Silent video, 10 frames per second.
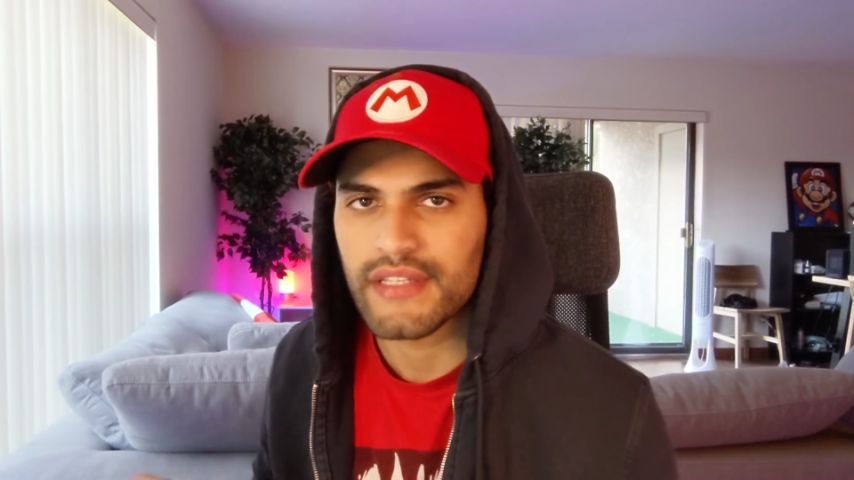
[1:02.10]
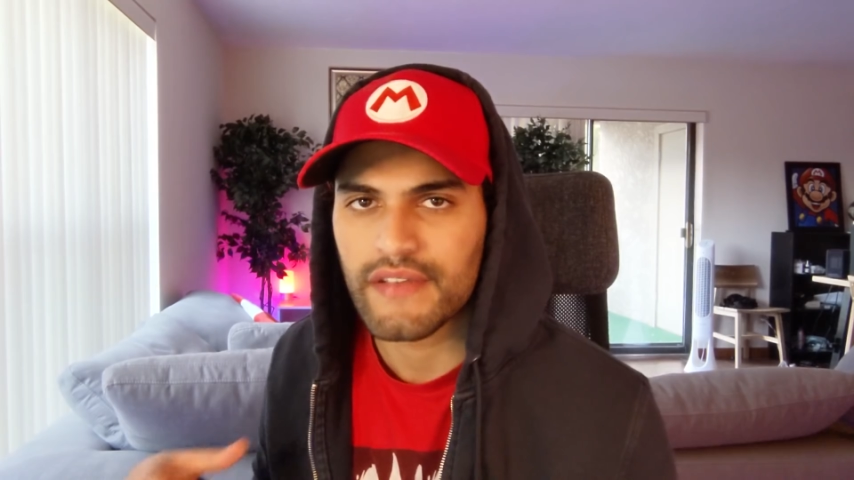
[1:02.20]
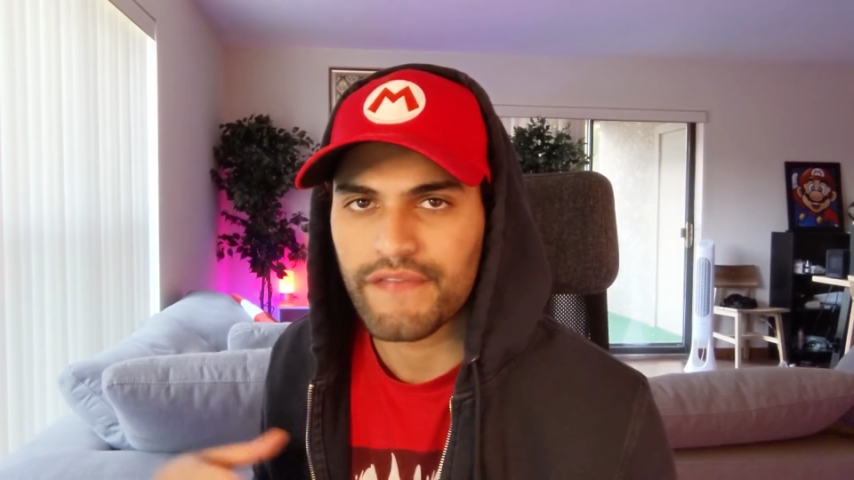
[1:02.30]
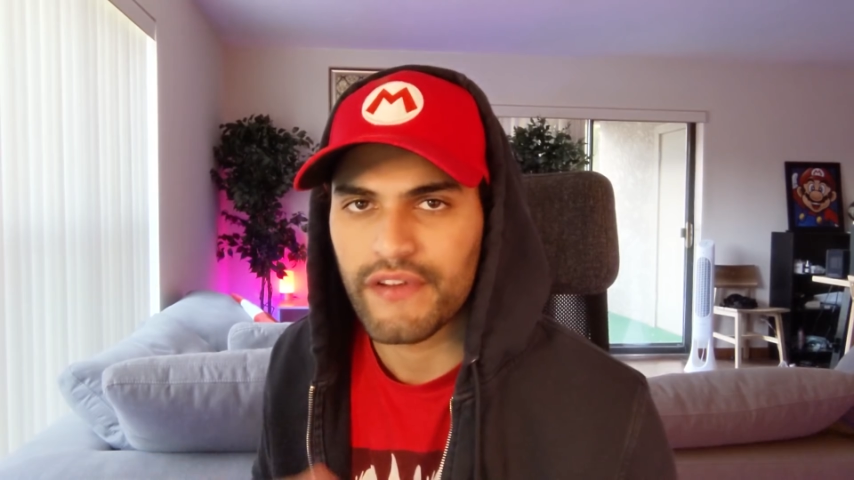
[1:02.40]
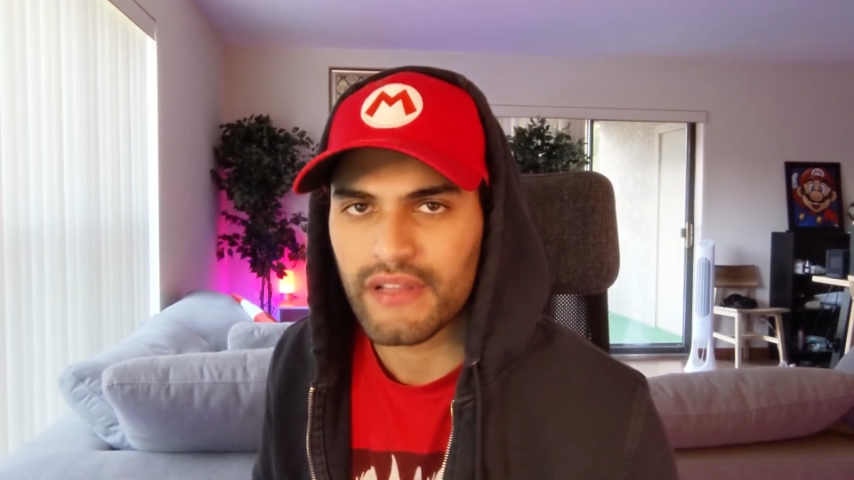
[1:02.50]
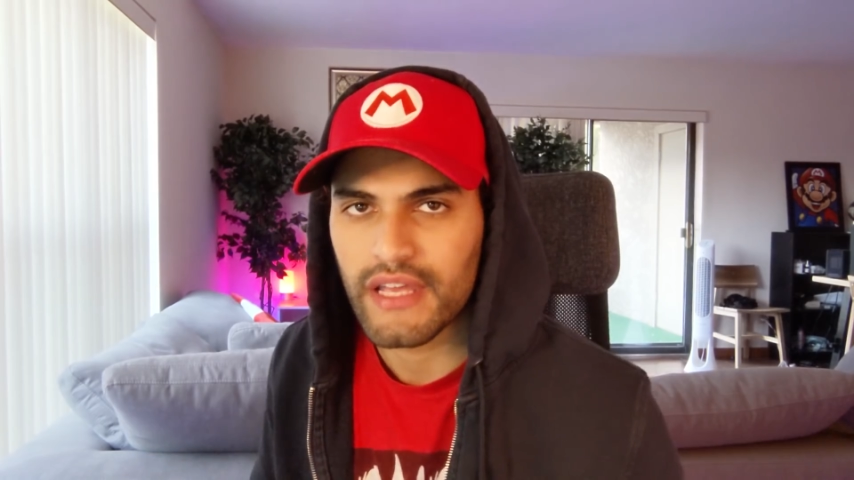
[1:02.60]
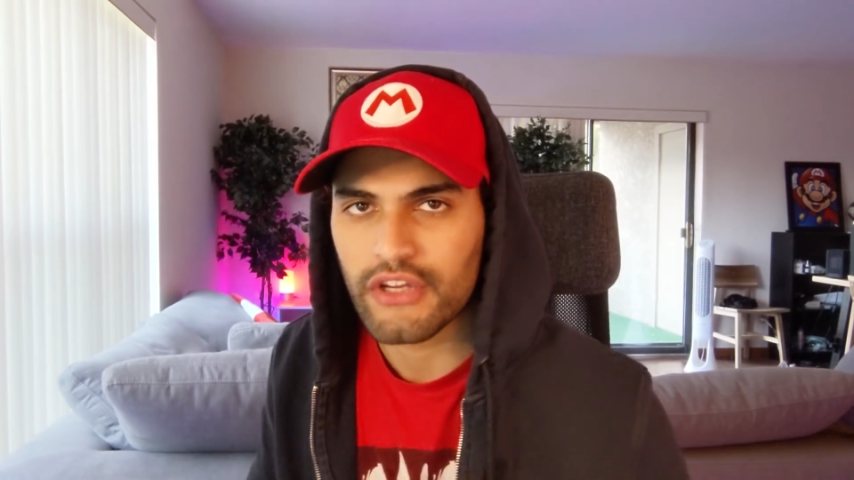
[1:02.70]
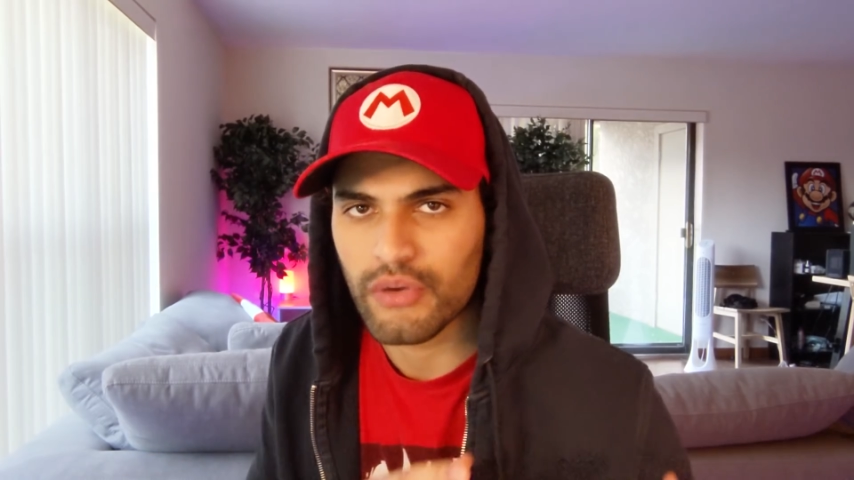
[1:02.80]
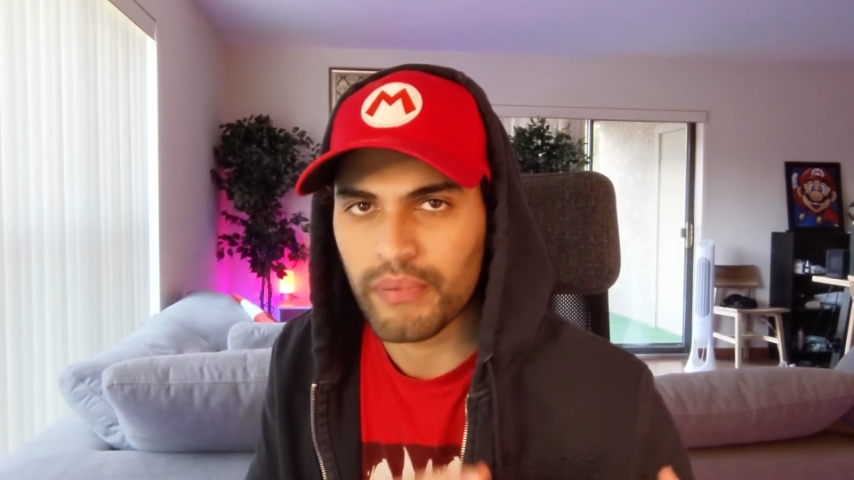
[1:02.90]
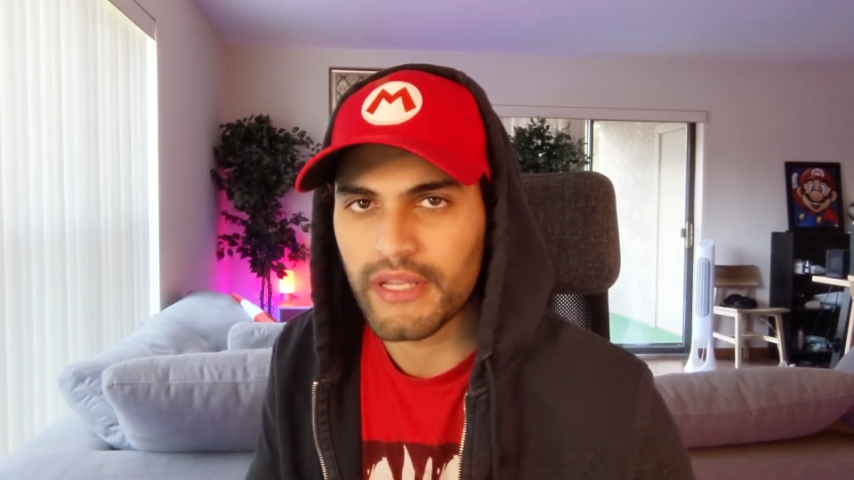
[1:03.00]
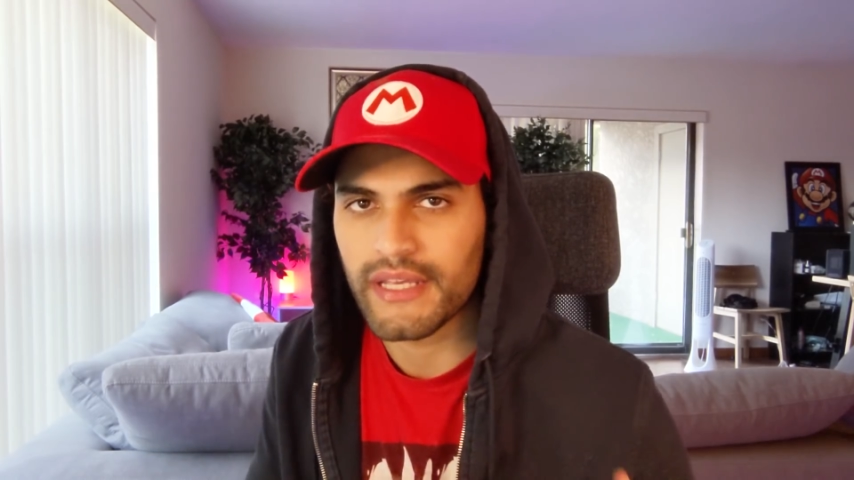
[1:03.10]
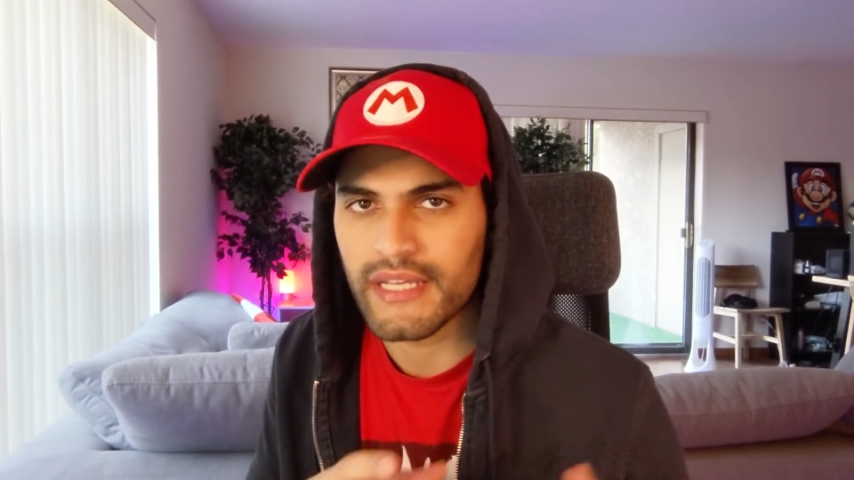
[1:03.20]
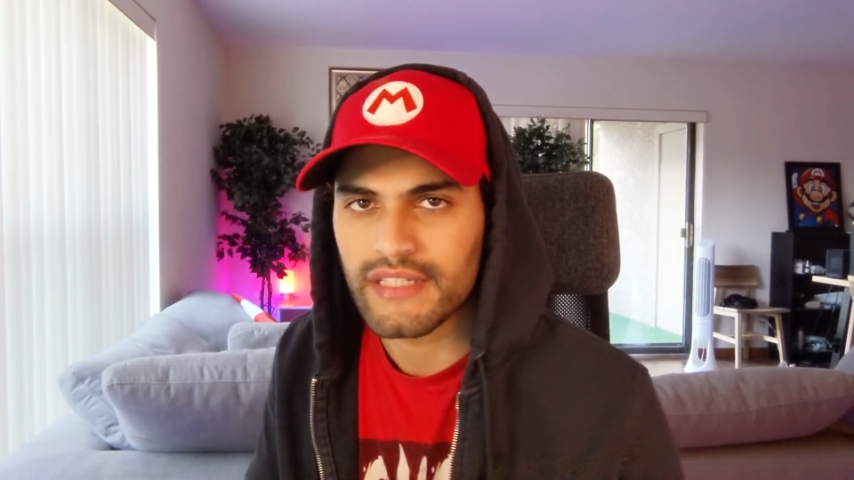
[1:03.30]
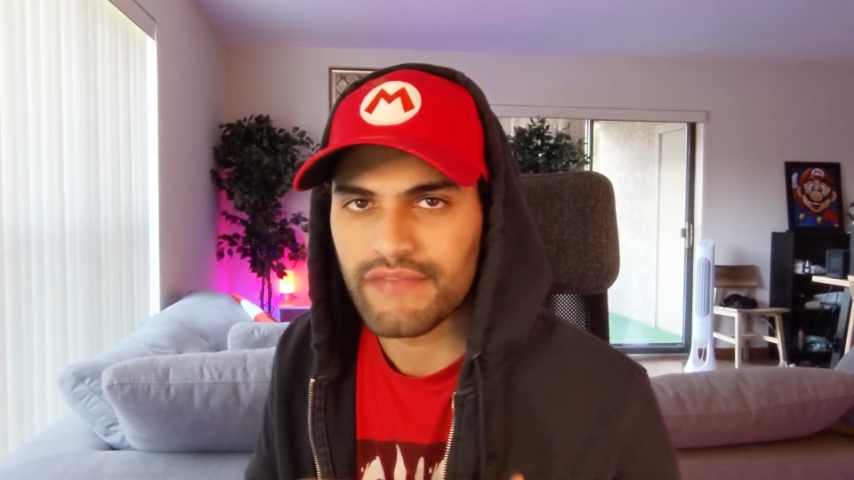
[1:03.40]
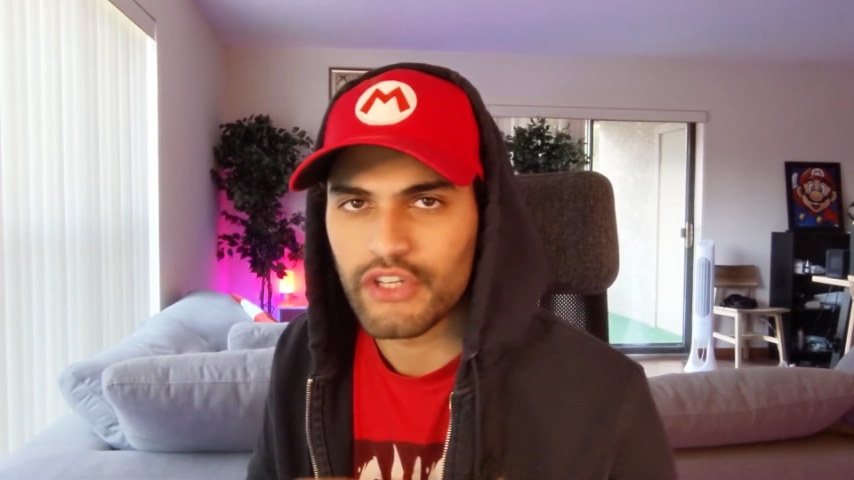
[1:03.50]
doesn't feel like you're playing
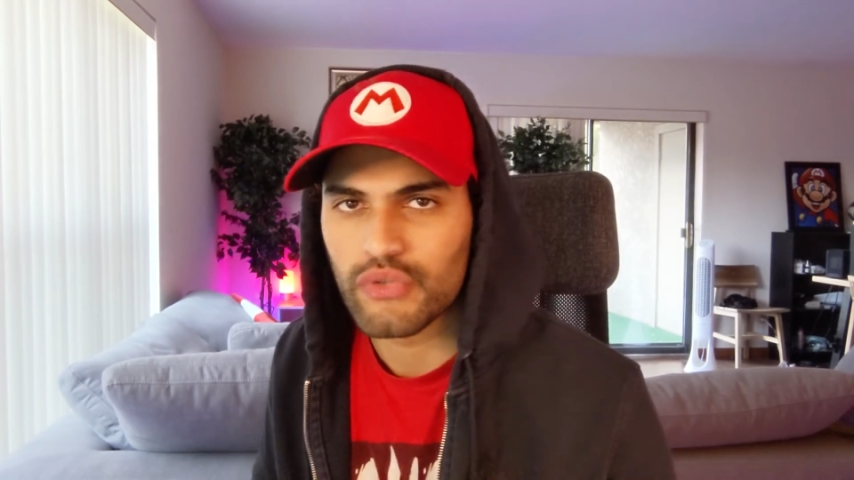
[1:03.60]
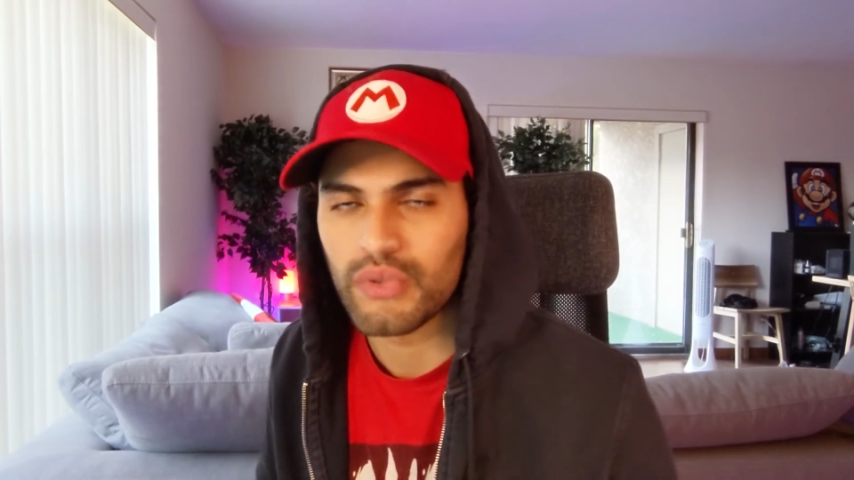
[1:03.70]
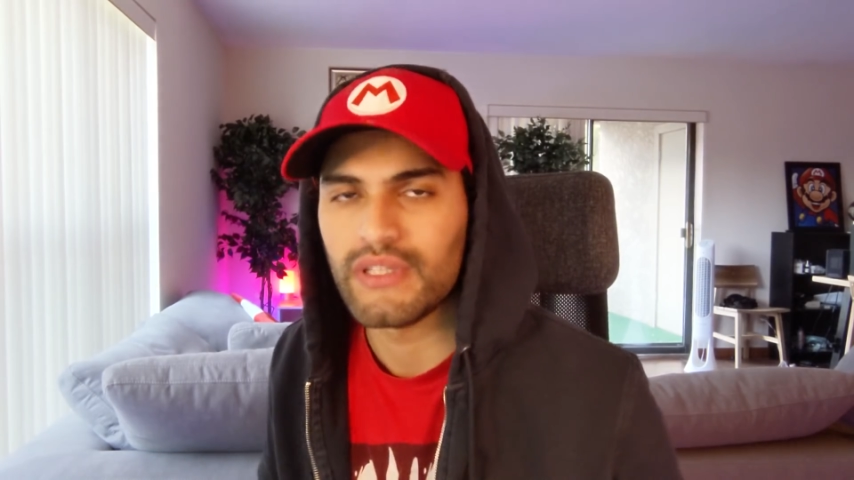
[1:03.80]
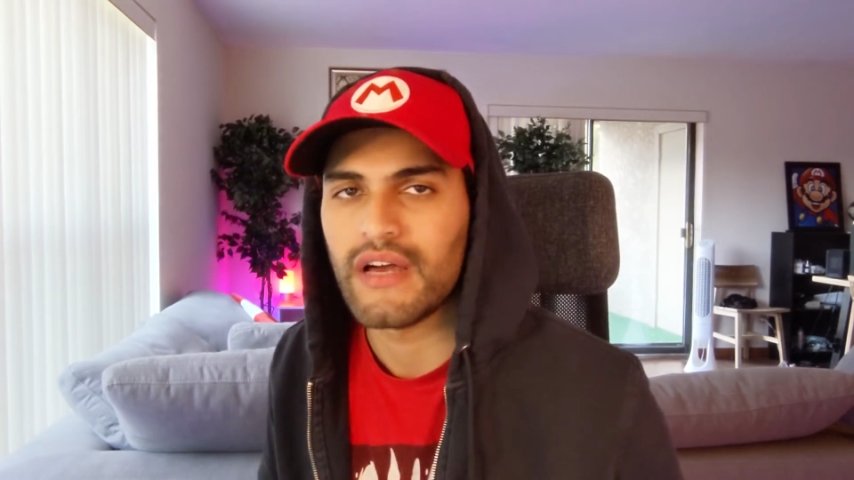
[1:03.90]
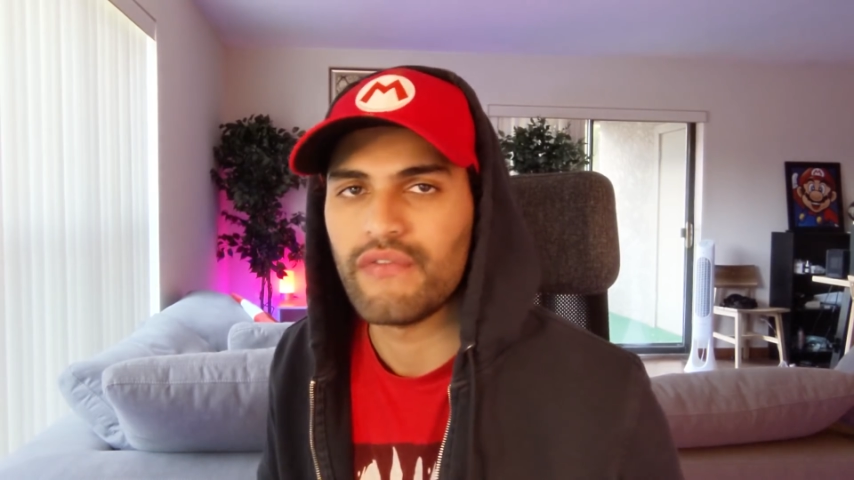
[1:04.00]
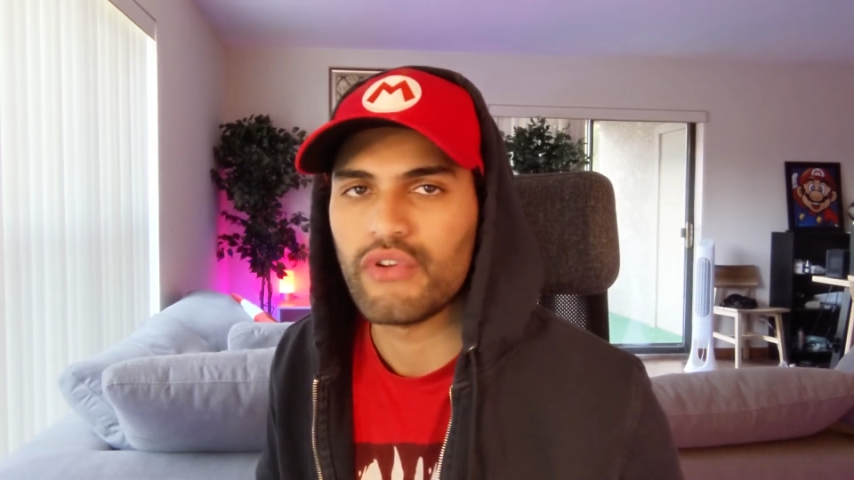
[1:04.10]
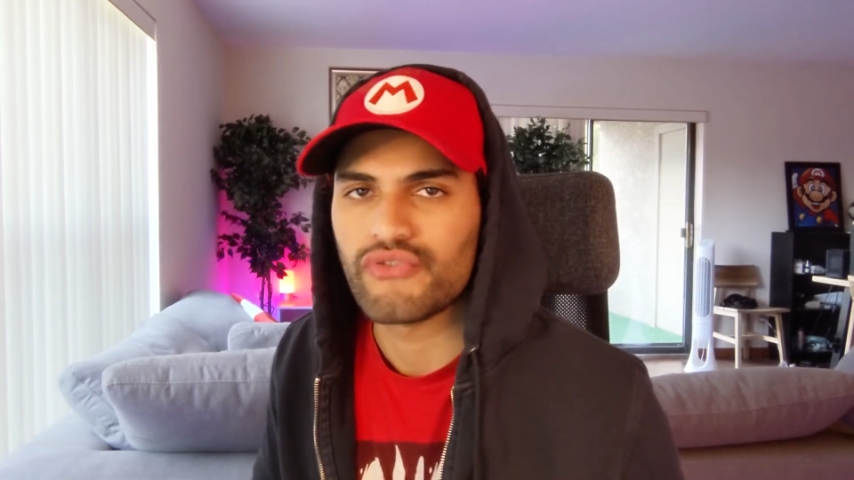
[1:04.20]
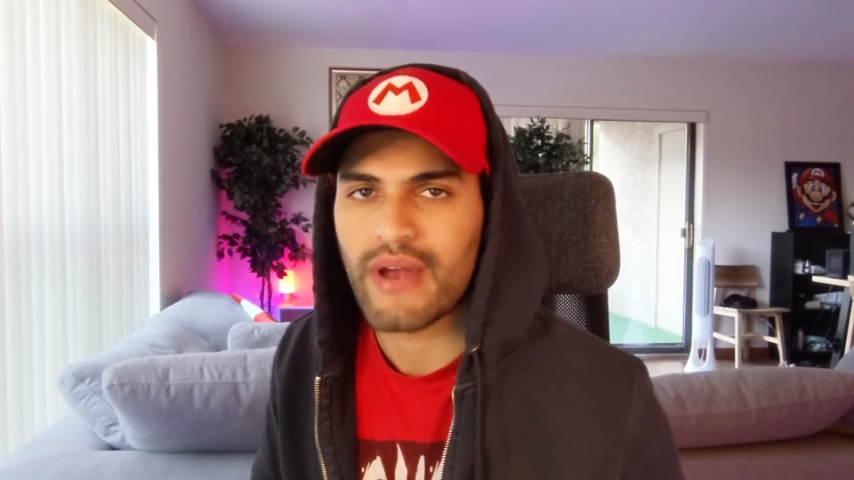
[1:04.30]
individual levels.